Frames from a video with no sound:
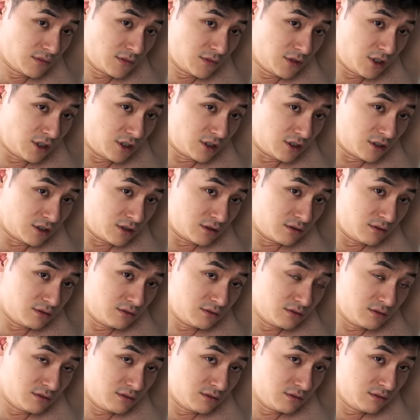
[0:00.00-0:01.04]
Uh-oh.
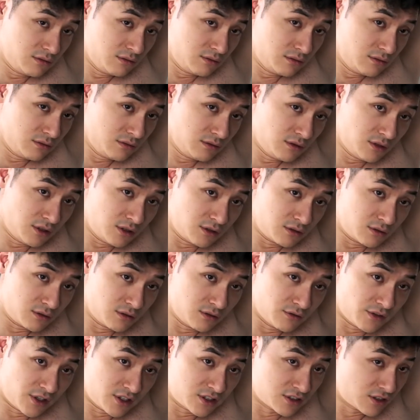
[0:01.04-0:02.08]
I don't know
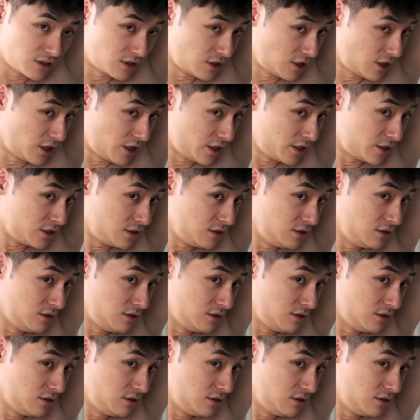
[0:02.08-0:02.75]
if that's a line.